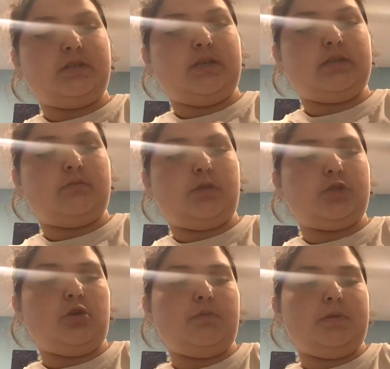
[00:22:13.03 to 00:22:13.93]
test my
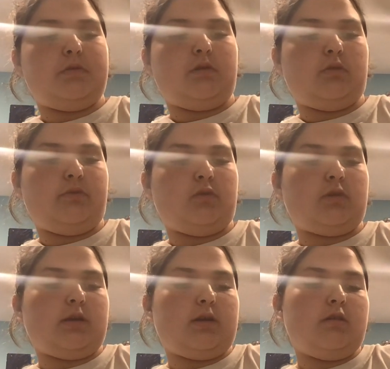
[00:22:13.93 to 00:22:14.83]
Sharpies all over
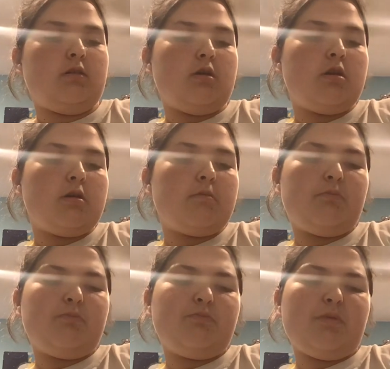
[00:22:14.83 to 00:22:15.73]
again.
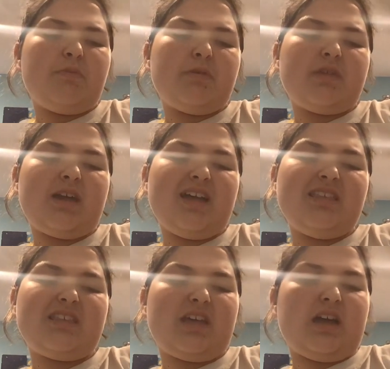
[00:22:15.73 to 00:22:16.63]
But
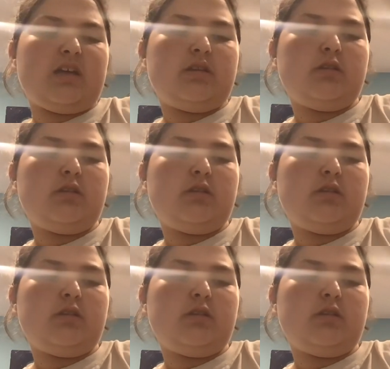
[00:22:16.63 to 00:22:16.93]
besides that,